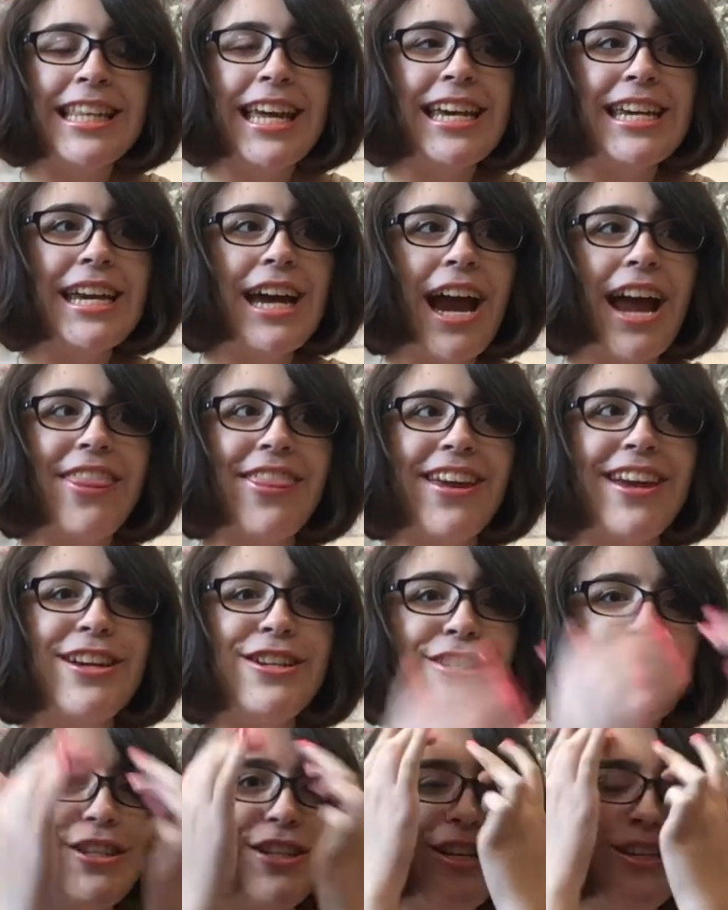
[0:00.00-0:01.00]
Like, I think
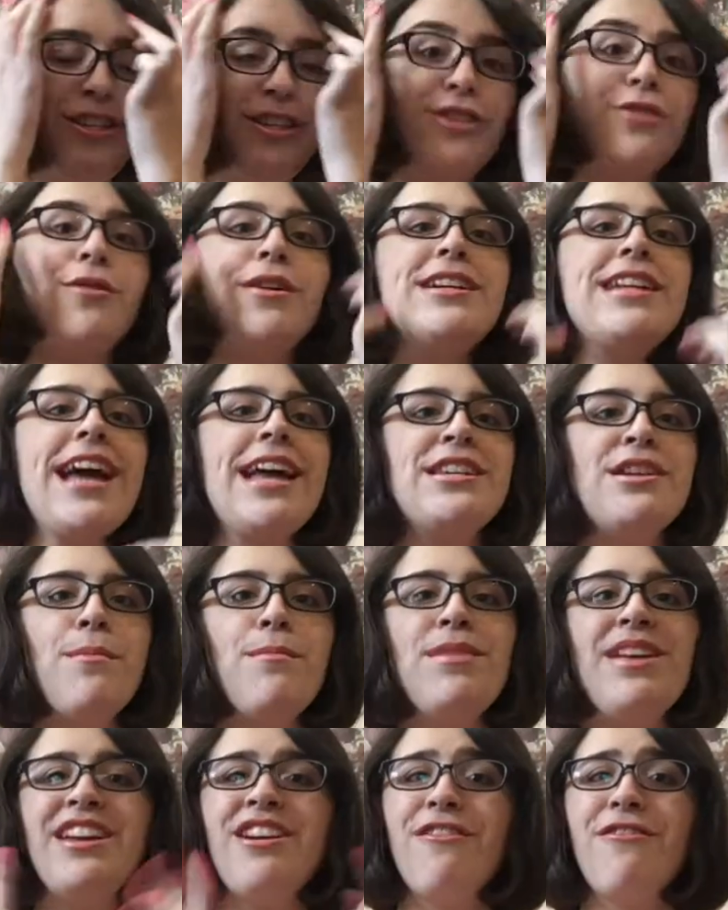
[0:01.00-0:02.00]
she's just going to end up
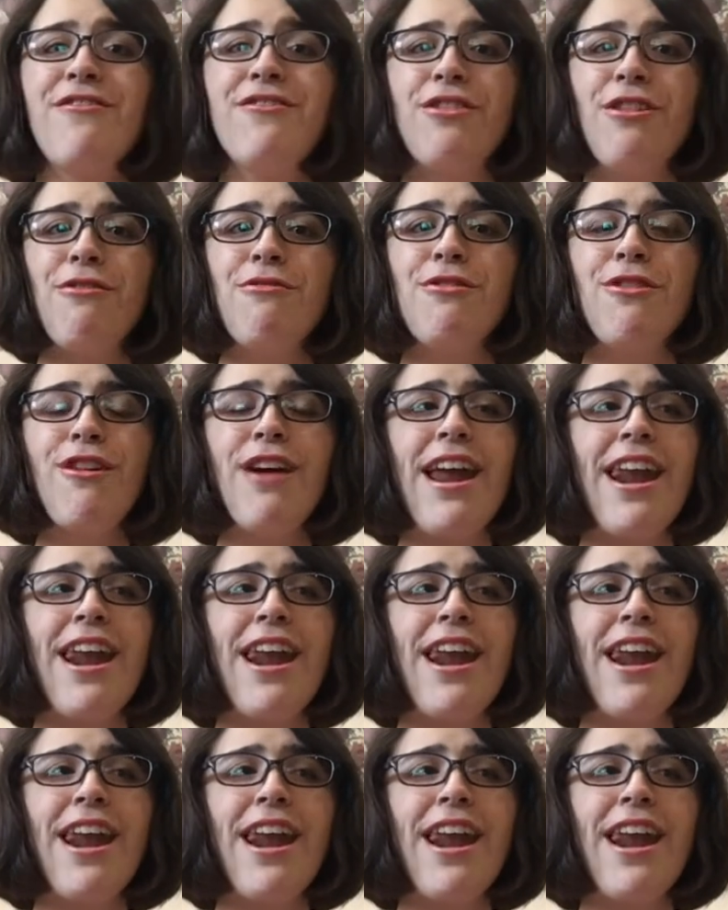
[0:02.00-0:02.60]
being a floater.